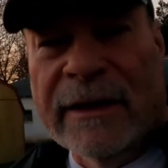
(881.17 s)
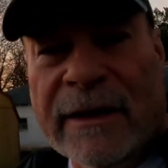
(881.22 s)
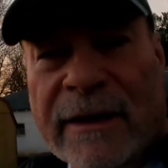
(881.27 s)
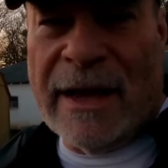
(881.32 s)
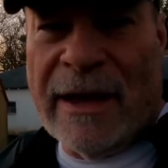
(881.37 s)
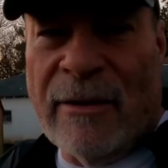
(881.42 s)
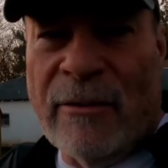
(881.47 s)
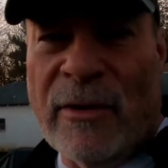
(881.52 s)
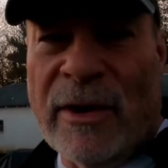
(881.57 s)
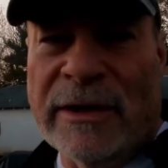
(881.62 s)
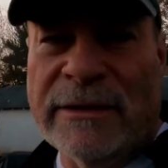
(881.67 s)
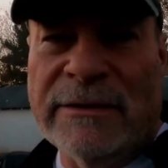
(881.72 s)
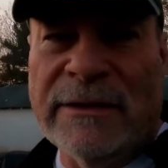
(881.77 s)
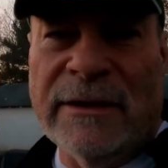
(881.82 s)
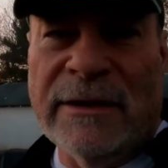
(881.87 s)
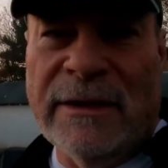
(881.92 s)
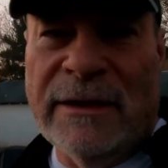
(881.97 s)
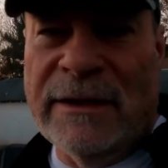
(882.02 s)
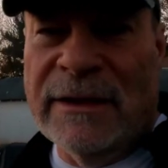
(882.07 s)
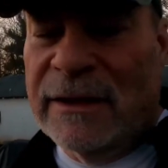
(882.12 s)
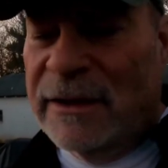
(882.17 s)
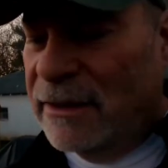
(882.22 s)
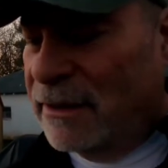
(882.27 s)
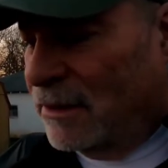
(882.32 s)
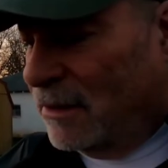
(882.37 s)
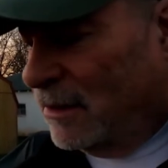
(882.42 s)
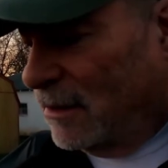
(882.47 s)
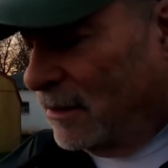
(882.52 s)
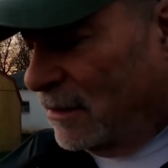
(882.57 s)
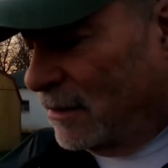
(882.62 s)
I want the
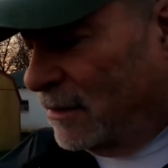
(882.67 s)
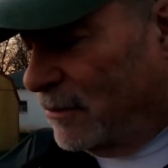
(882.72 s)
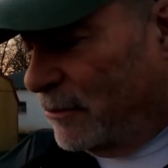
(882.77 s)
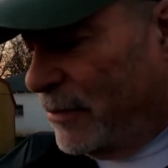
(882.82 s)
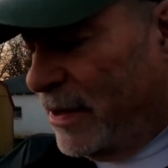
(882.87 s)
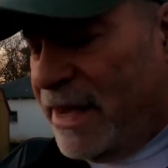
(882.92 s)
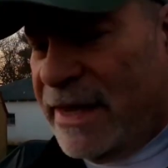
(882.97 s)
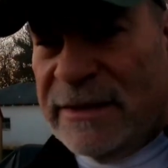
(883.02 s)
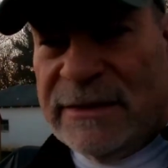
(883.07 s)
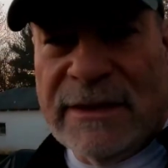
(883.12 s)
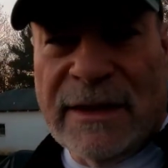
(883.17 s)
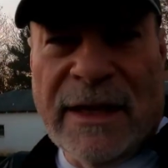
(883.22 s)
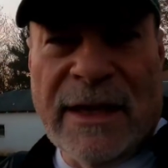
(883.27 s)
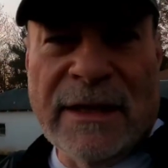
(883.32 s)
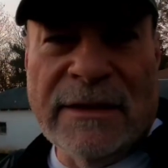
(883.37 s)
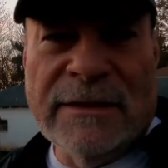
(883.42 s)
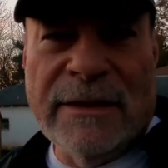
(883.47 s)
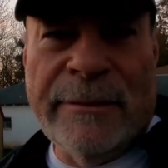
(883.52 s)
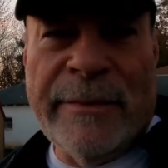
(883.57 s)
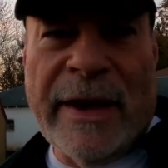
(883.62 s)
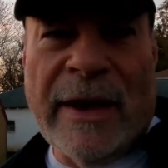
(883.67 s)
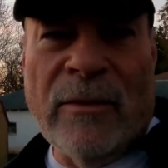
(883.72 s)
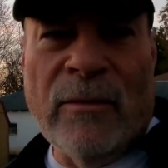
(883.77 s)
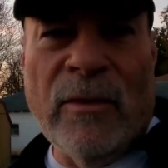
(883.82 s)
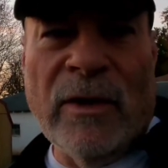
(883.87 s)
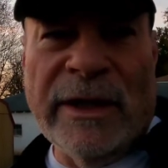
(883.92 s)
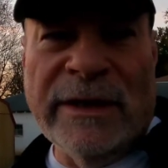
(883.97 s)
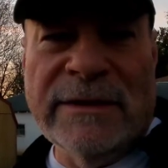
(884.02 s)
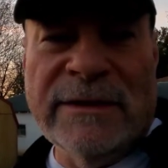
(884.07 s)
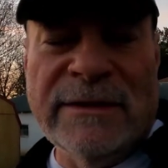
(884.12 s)
meat to get to about
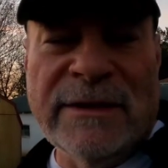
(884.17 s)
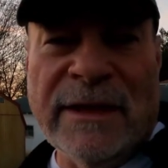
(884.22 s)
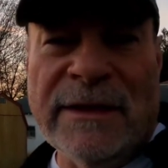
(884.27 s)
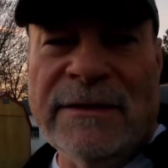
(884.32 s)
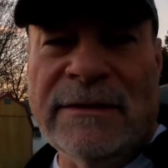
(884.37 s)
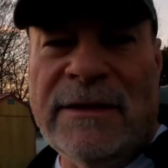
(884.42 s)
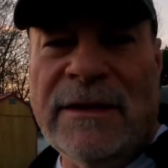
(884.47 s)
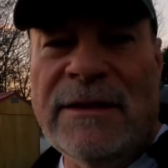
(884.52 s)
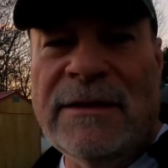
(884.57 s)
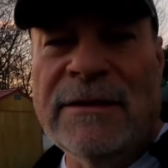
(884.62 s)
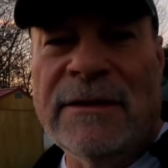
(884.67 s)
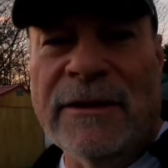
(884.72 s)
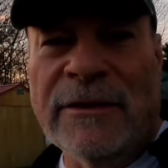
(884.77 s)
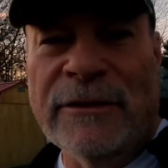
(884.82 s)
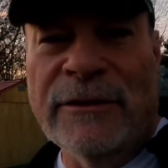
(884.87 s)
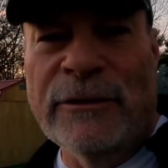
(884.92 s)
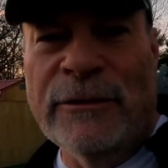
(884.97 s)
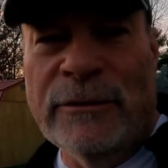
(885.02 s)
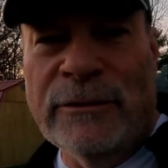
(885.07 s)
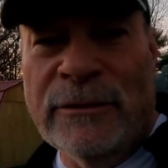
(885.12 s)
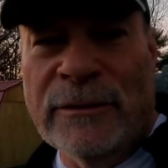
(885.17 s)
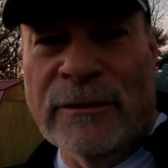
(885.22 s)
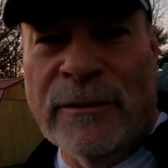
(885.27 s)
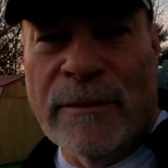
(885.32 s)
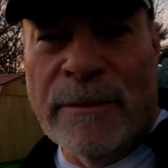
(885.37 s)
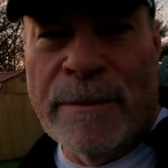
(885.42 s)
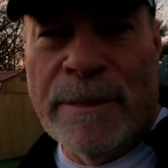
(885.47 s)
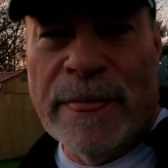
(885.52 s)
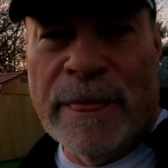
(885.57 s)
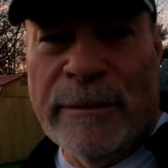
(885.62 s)
162
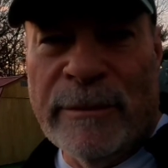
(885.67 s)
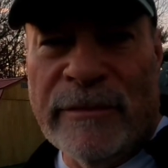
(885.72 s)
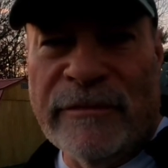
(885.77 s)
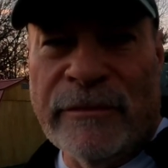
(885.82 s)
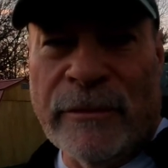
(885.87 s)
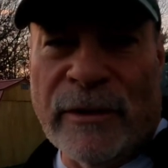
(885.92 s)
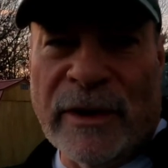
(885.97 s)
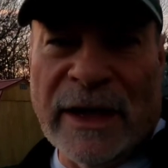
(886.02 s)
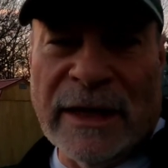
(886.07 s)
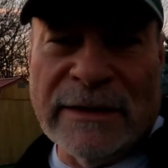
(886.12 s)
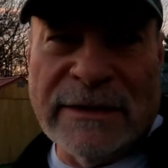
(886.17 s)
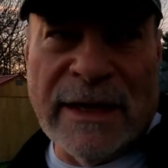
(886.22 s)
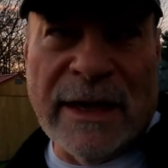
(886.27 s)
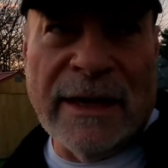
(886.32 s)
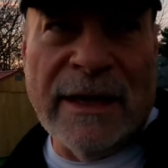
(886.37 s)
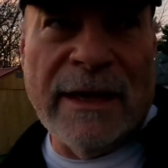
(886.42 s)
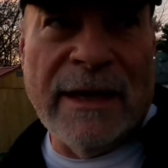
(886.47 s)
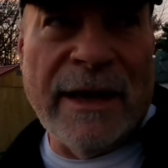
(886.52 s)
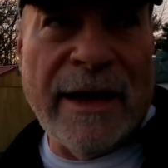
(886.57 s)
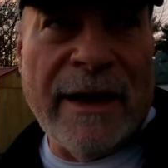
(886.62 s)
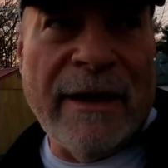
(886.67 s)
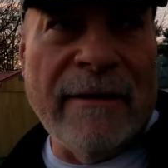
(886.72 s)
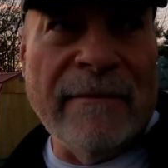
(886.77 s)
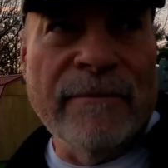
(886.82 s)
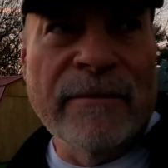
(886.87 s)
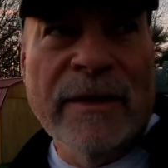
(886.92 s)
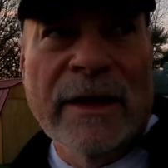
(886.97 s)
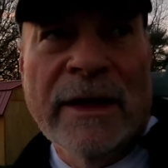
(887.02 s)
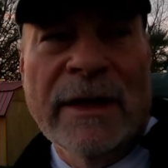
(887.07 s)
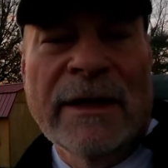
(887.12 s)
before I take it out.
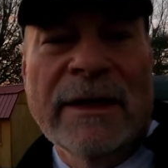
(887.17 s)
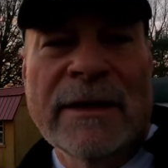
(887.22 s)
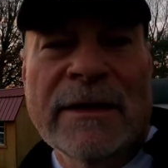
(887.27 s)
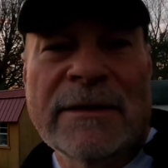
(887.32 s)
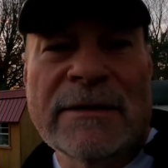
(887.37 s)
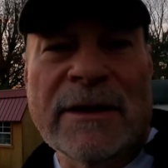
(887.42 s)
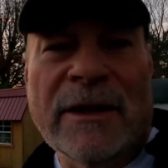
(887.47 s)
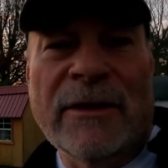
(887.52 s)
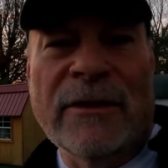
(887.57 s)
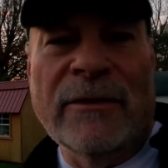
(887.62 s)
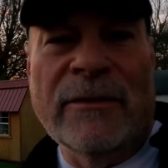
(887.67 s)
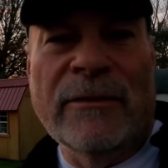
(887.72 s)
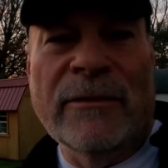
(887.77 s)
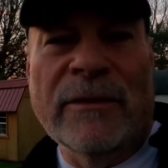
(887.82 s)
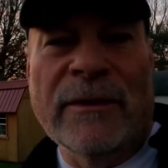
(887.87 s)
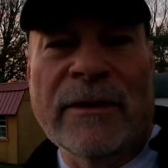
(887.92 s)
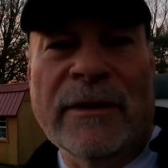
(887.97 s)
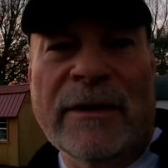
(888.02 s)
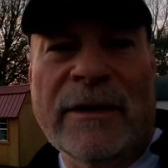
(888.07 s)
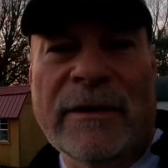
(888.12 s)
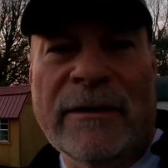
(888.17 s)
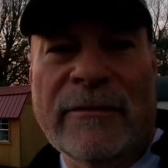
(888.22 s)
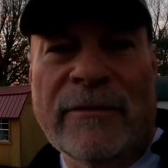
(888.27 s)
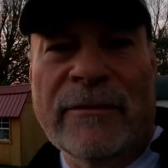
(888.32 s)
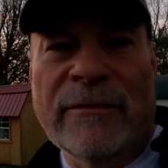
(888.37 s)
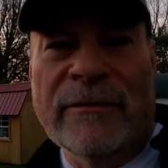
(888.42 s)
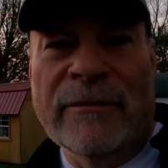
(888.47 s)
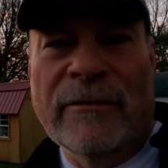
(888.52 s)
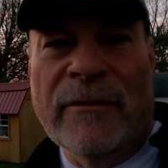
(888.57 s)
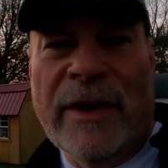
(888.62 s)
So we're gonna
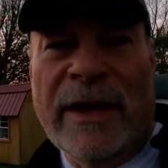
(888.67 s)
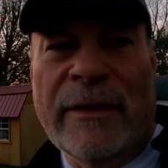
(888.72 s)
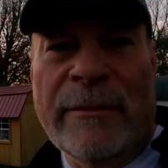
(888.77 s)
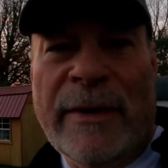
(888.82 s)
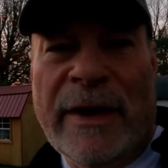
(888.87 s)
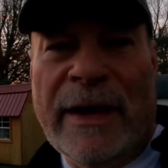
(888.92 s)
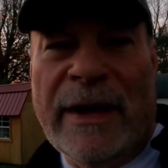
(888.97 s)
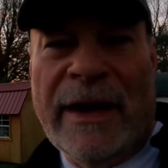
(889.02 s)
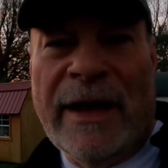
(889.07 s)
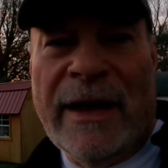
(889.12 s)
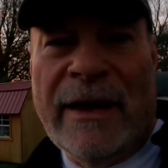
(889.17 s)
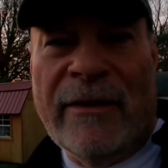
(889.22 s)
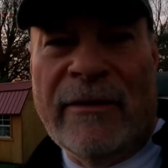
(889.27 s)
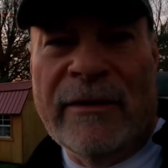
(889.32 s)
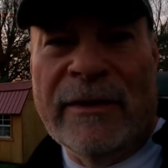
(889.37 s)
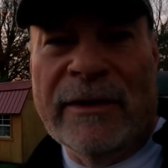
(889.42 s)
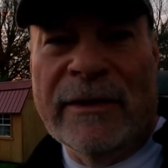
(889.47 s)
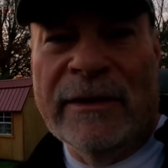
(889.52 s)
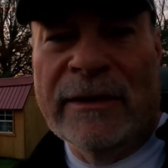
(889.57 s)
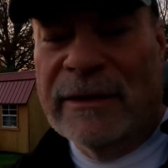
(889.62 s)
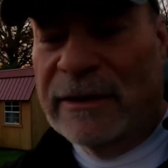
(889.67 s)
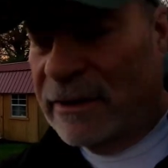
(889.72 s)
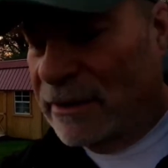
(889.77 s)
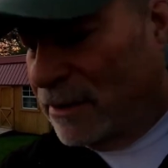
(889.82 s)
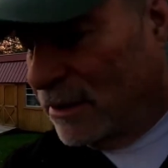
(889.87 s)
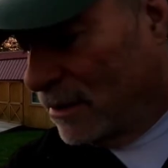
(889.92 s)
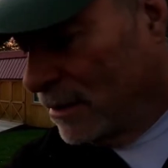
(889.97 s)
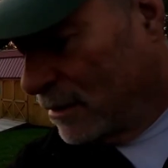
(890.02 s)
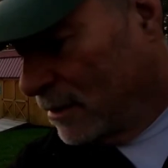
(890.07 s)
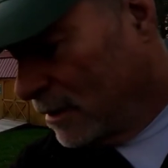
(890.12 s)
wait about an hour,
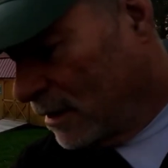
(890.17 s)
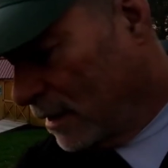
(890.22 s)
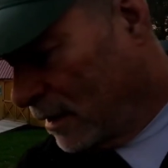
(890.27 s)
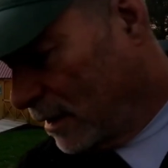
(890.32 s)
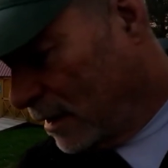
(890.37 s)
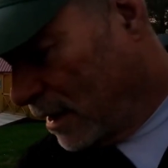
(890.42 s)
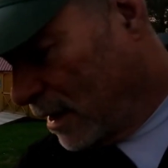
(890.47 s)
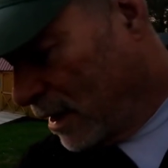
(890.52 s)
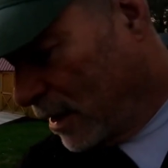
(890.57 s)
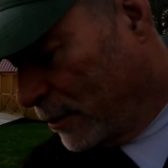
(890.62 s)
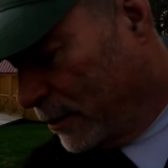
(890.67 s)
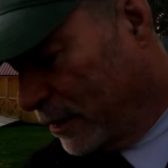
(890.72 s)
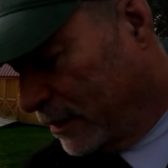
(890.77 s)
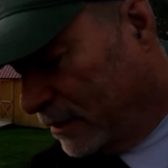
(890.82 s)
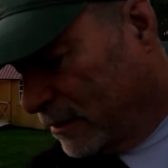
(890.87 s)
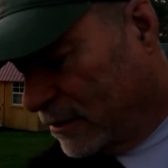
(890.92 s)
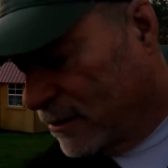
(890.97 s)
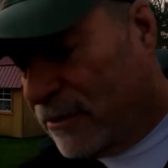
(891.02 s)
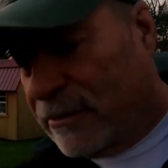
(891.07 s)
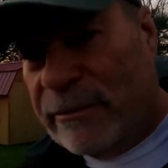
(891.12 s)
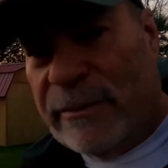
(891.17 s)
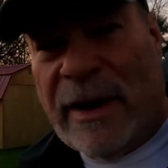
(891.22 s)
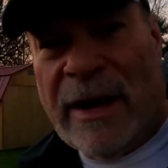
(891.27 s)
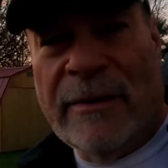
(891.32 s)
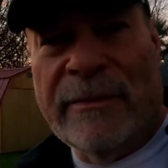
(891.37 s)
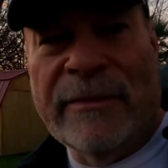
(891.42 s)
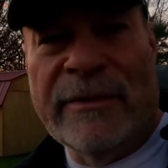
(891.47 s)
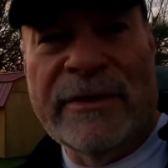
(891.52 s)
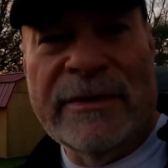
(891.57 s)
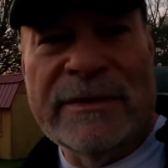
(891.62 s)
and then I'll put the
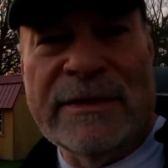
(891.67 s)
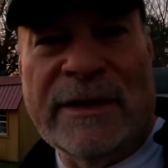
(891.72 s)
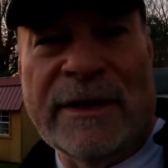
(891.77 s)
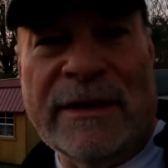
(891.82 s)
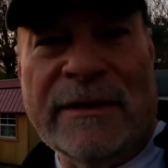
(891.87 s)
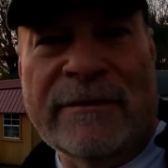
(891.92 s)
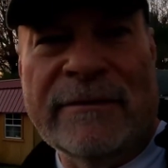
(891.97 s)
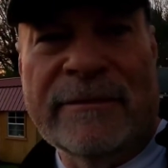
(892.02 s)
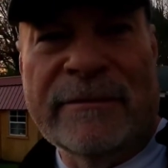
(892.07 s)
thermometers in.